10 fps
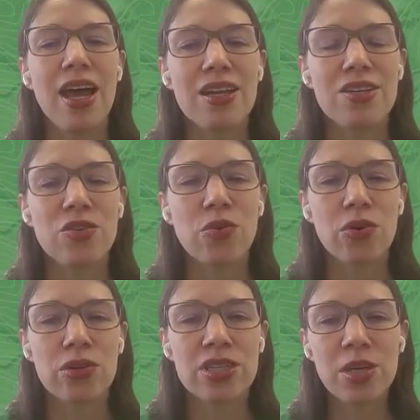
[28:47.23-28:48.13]
And
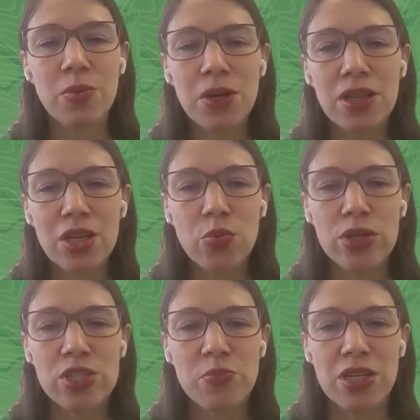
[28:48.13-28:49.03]
typically
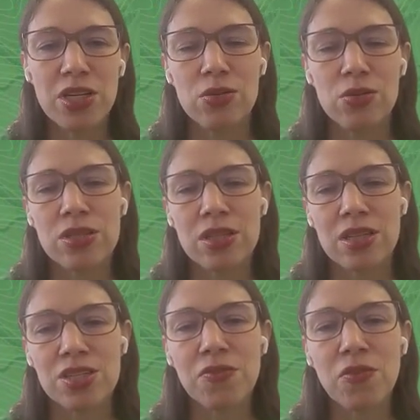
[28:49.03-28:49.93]
what's been used
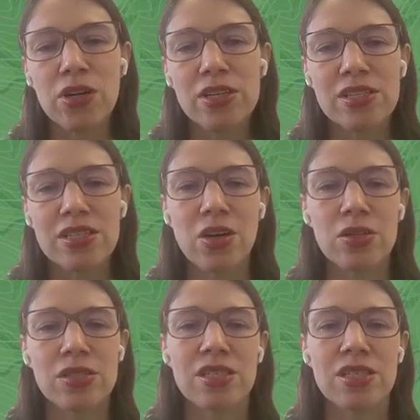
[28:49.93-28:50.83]
in these forest
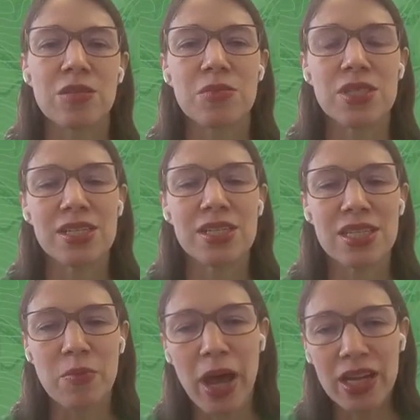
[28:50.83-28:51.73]
ecosystems
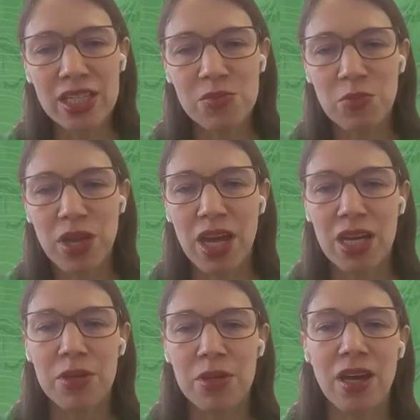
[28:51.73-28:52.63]
is the maximum
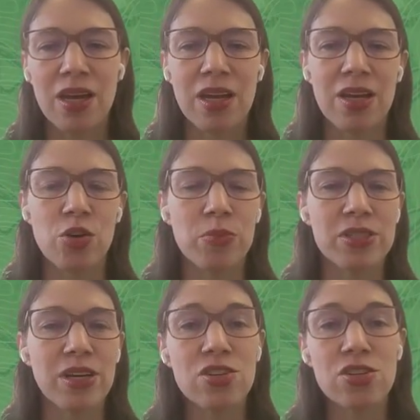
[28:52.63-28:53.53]
canopy height or
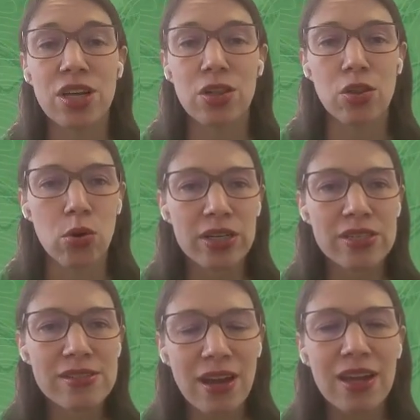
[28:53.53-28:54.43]
potentially a
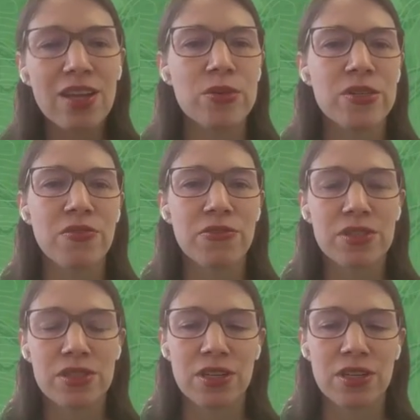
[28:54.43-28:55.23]
Lorry's height, which is